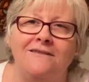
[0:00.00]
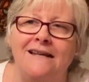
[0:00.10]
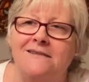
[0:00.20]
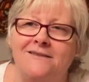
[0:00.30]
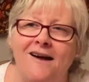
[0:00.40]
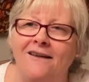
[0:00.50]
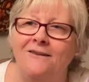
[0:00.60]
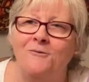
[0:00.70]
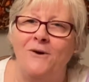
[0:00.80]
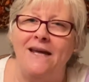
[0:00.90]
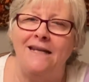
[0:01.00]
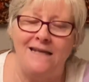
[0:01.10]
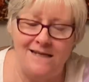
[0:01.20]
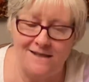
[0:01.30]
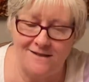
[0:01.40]
That's not the way it
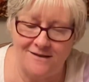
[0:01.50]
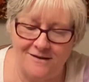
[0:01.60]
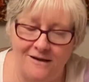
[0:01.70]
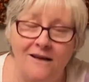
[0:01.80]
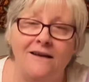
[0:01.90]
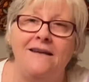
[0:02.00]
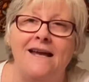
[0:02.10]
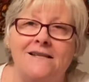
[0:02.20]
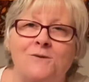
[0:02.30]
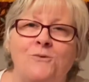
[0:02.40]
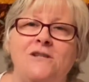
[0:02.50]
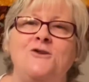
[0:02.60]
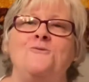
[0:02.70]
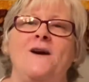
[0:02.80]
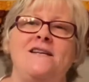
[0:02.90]
is. Yes, we
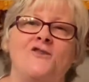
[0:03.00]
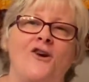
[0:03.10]
do raise our